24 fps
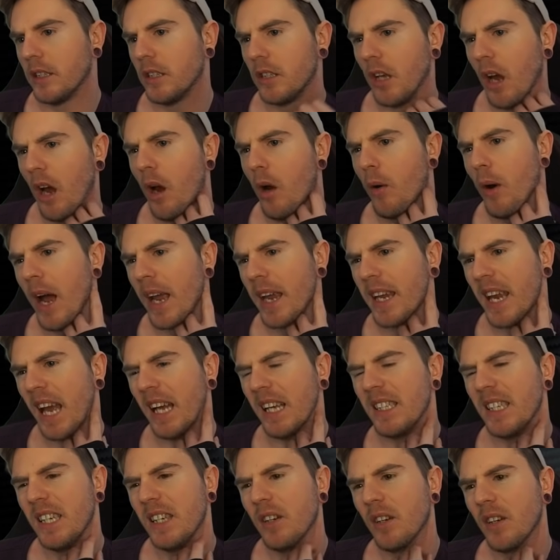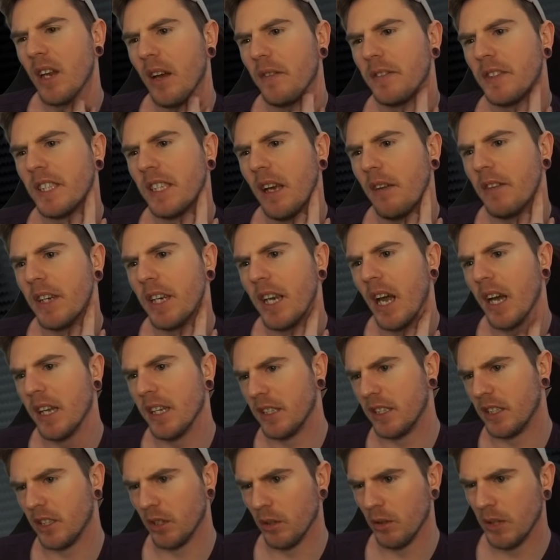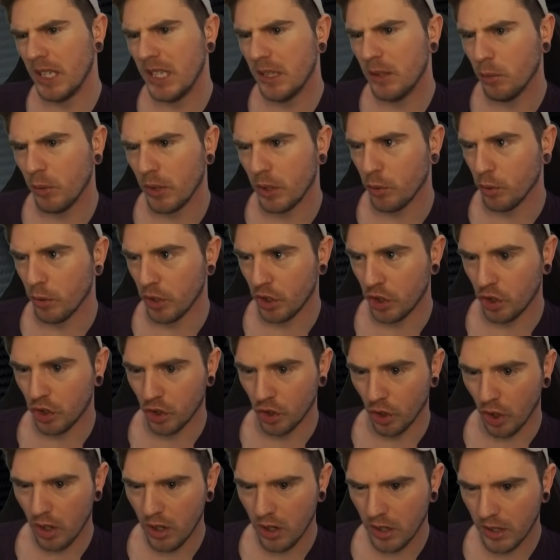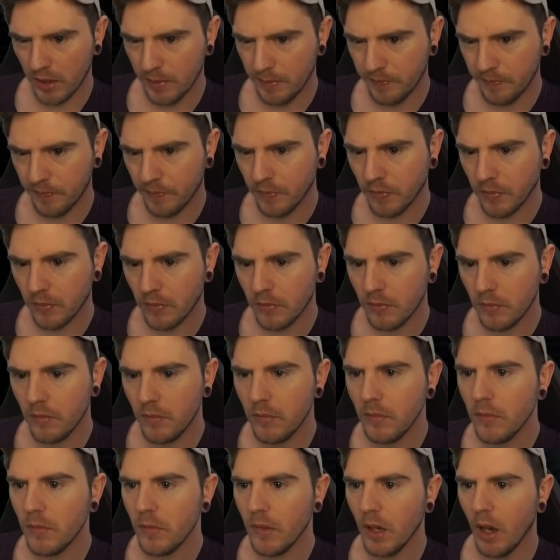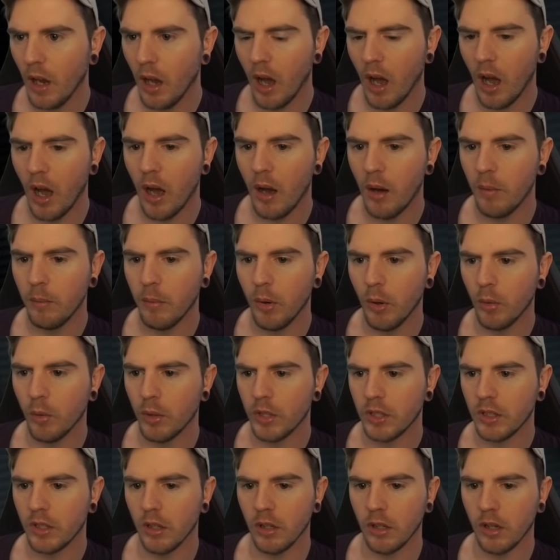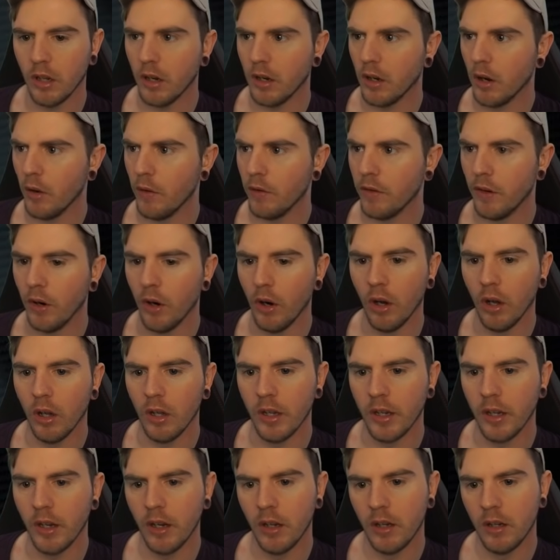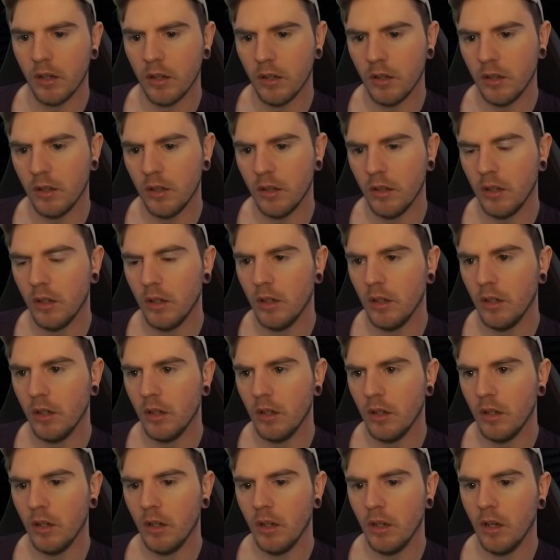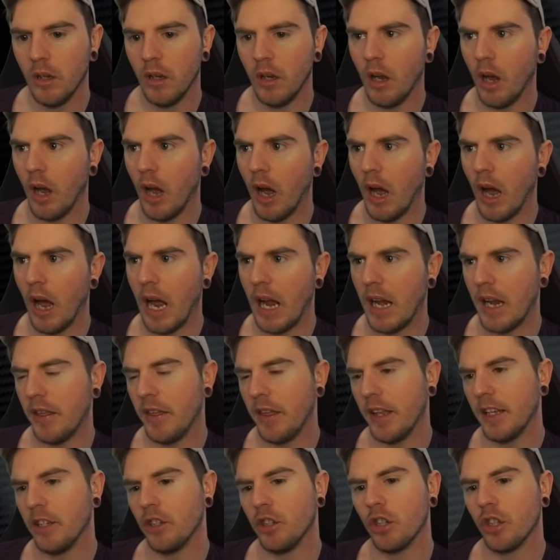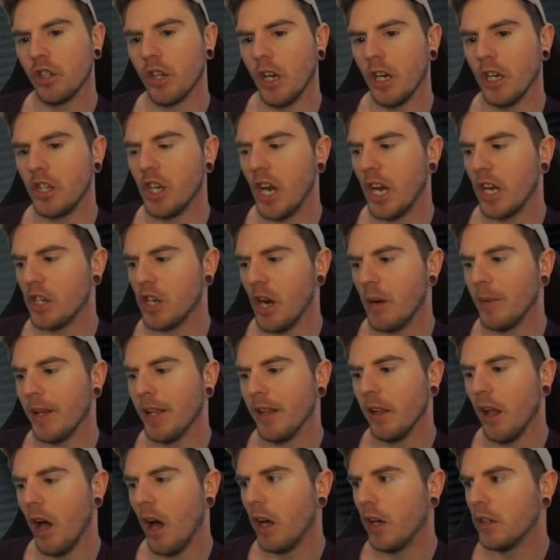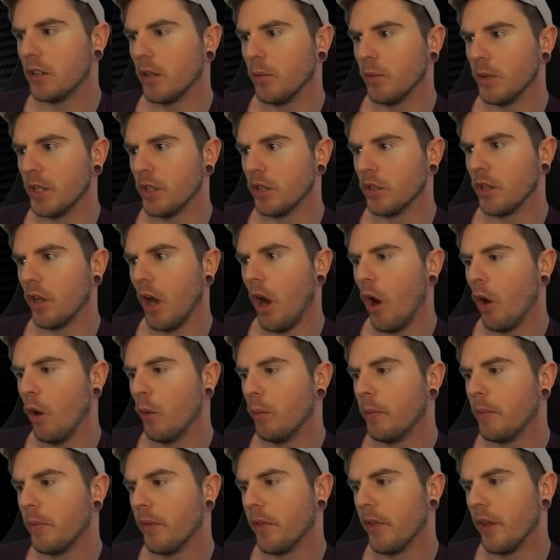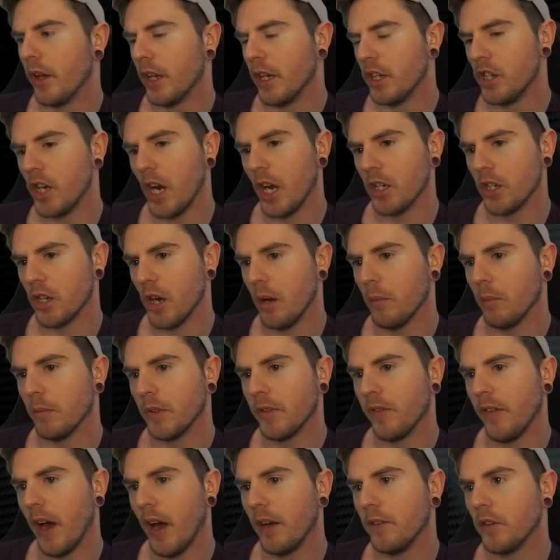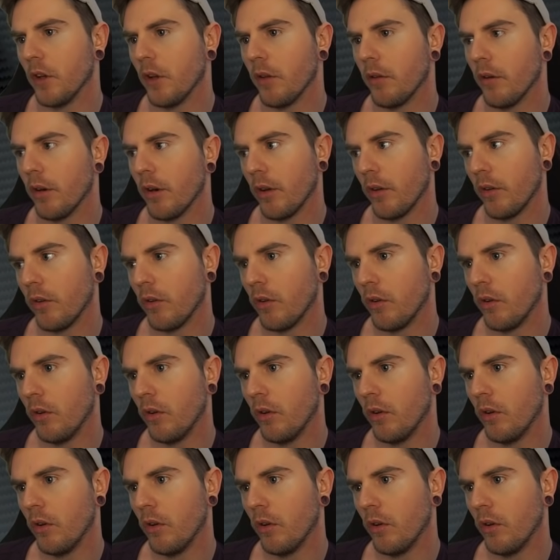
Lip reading: So I guess he could have 7-9 suited, which would suck. But we're still going to go for all here. And I think he's just going to check jam a lot, so we just hope that he check jams 5s or 3s.